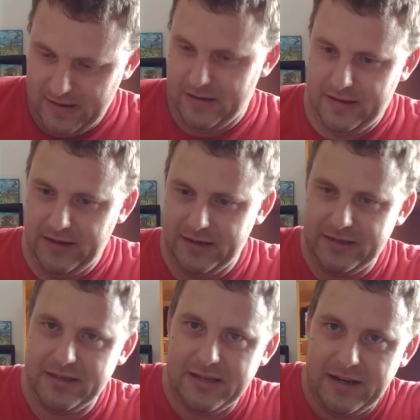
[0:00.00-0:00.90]
The thing is,
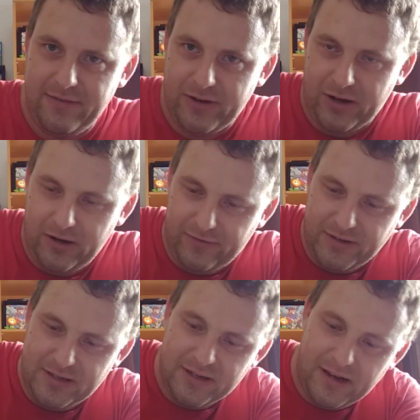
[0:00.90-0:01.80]
this isn't even a cloth.
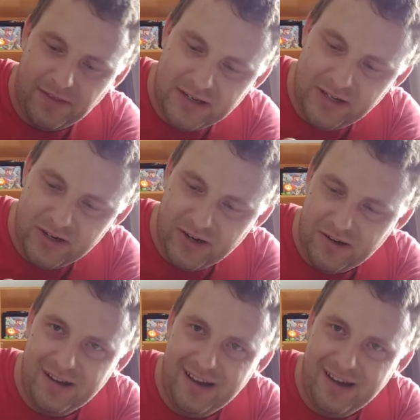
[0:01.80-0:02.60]
This is another t-shirt.